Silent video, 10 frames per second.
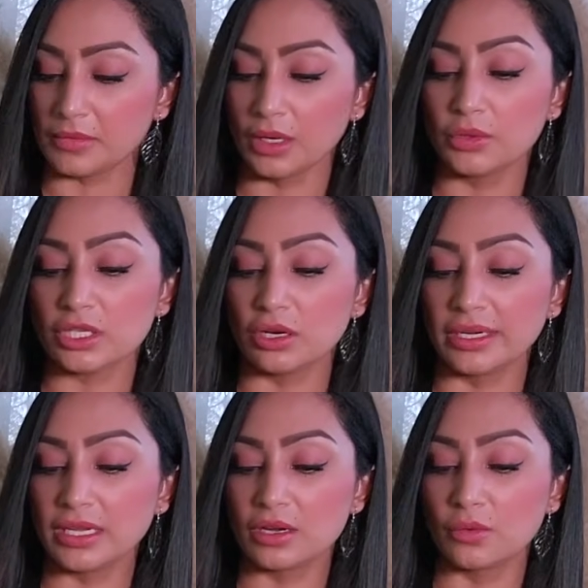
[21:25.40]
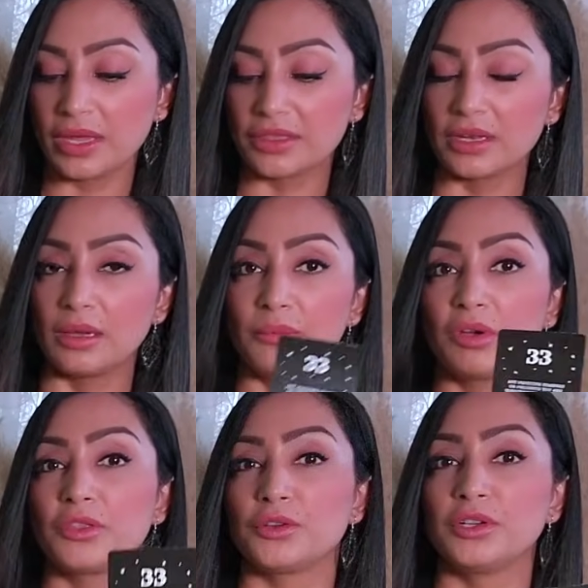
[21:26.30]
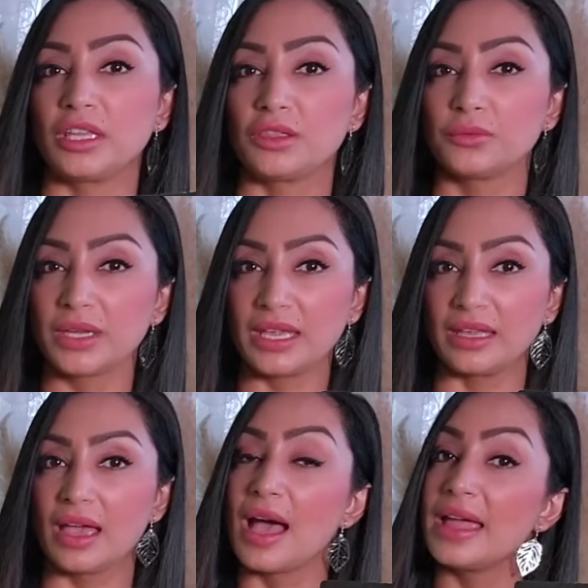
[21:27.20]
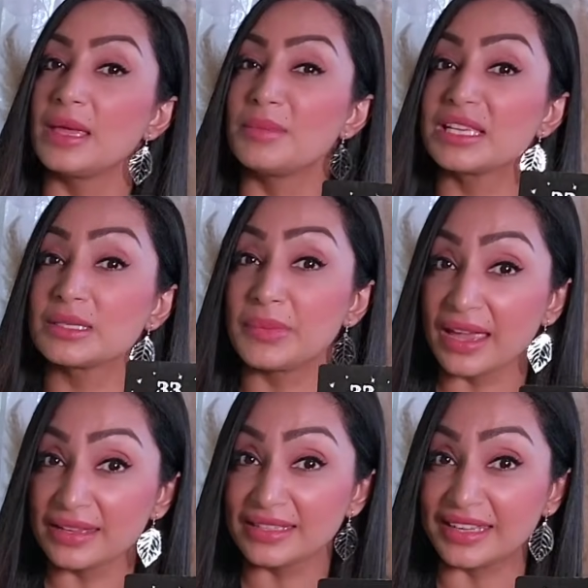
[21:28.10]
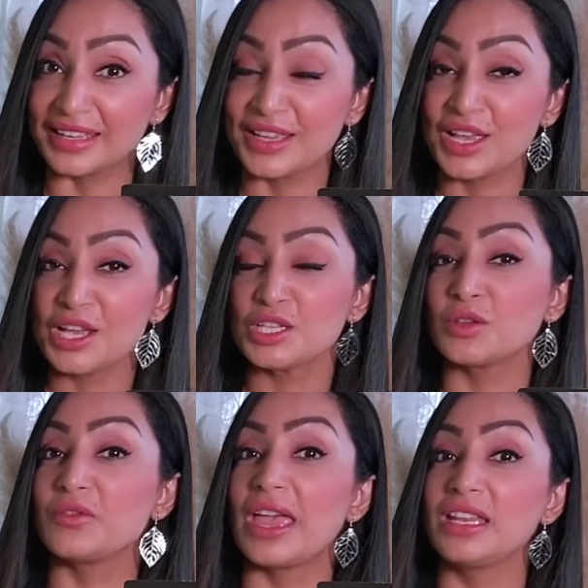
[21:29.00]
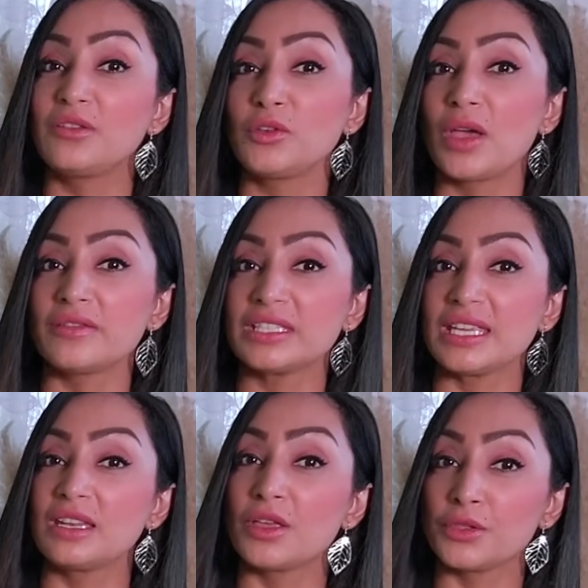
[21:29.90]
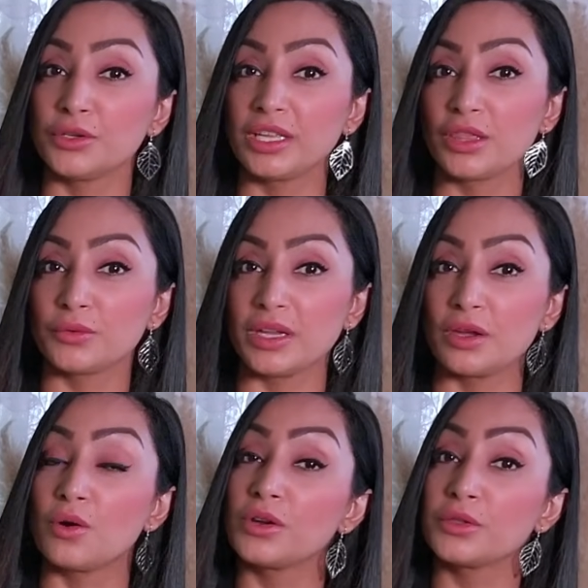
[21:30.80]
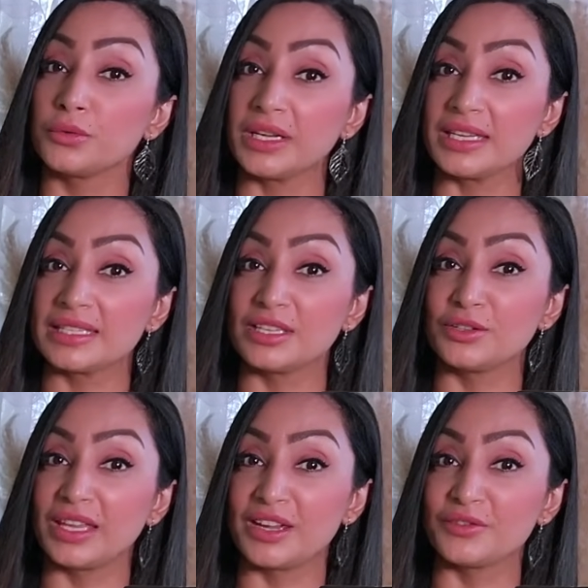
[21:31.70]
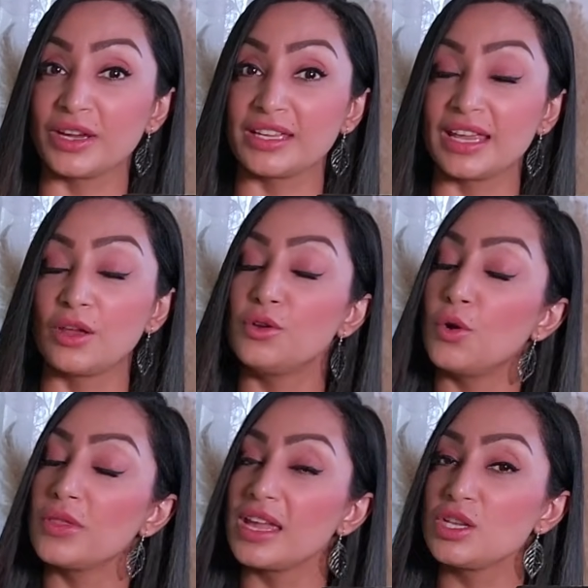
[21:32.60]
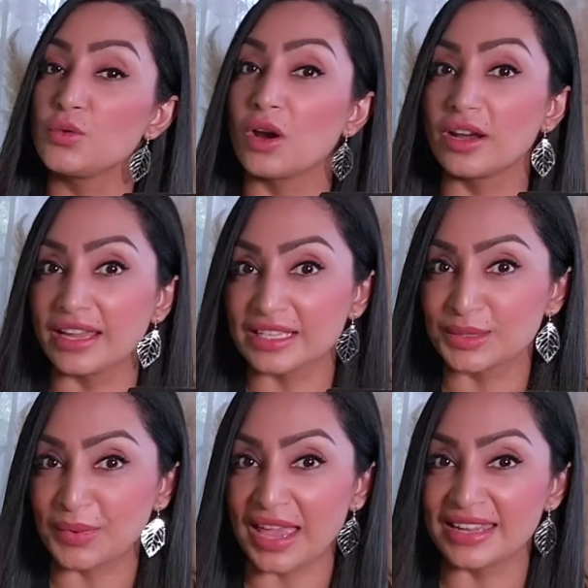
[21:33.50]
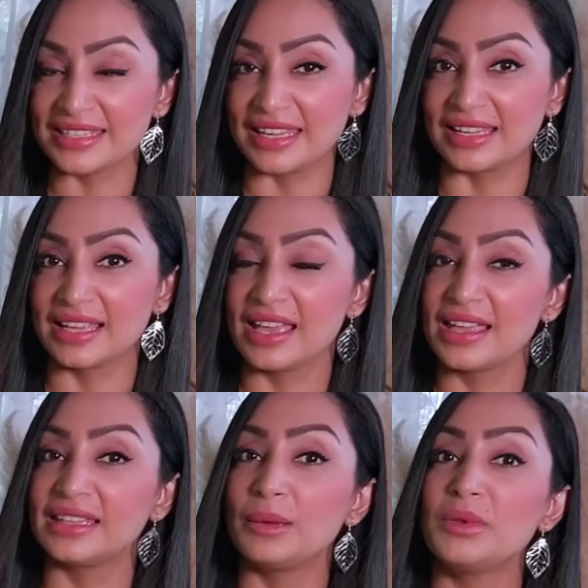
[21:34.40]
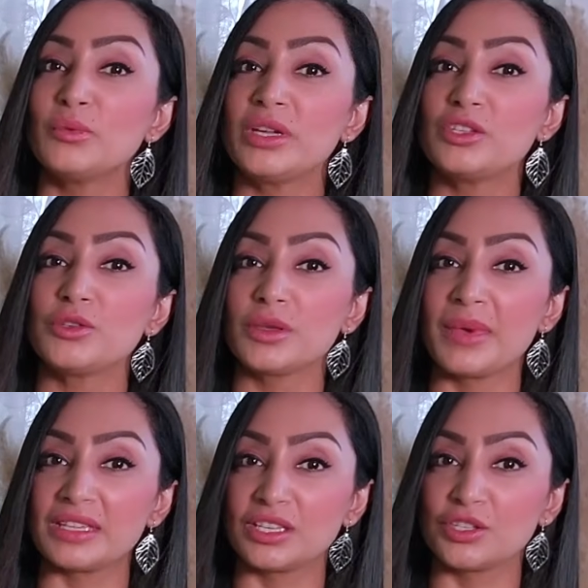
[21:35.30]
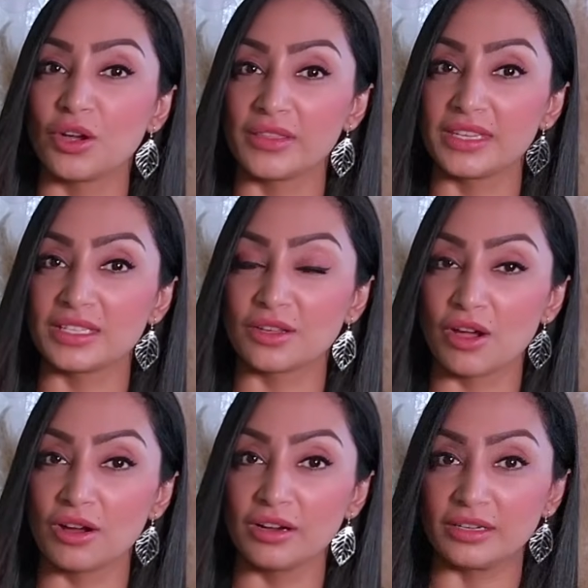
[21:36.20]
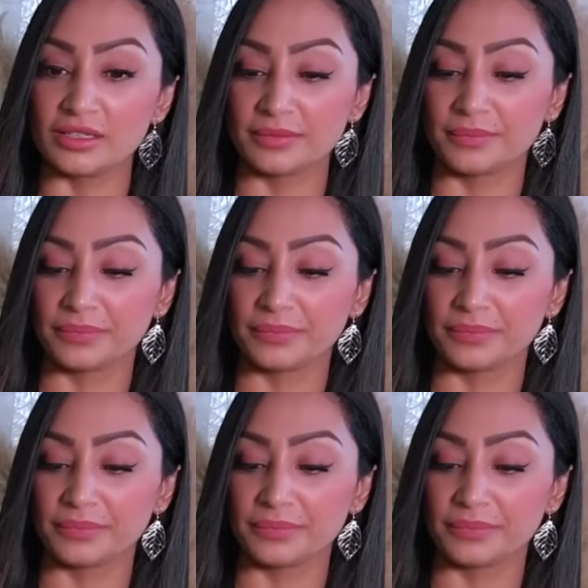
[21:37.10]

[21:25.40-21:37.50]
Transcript: We're starting here with number 33. I am expanding. So if any of you have seen 33 or threes in your life right now, know that you are expanding. Let me read you the message on this card.